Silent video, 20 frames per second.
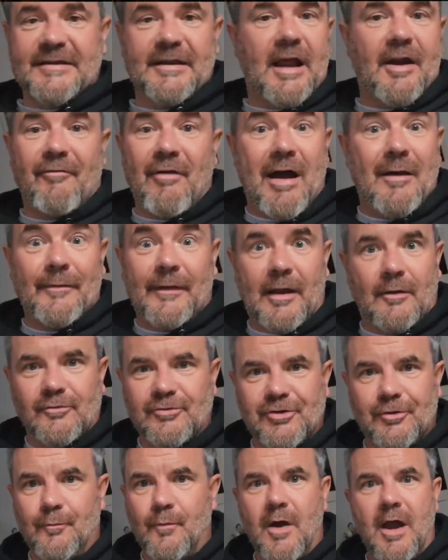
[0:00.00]
around the house
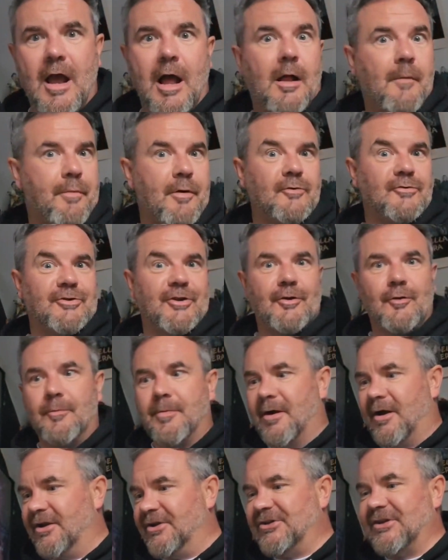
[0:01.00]
somewhere. I'll post it up
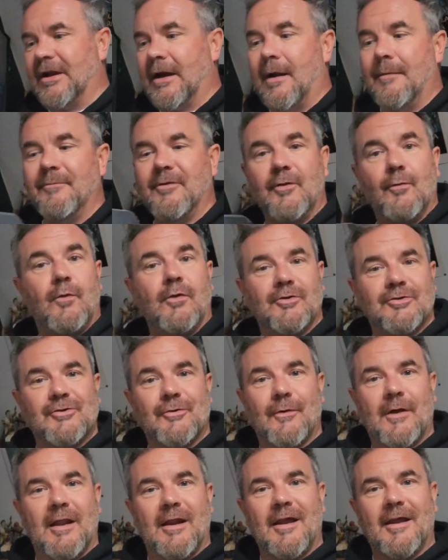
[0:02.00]
on Instagram. You also
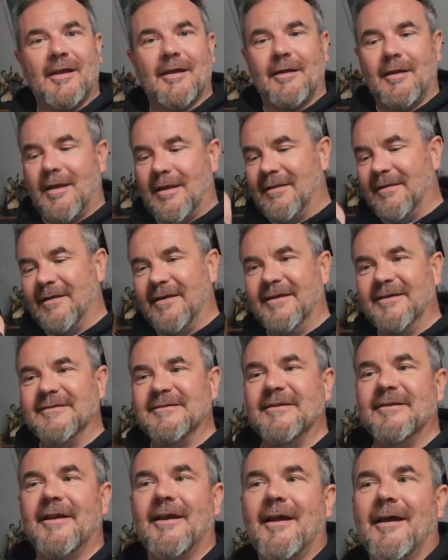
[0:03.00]
get, like, in these,
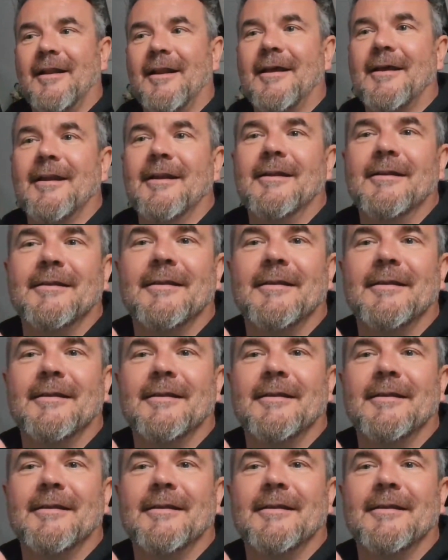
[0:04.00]
you get like a little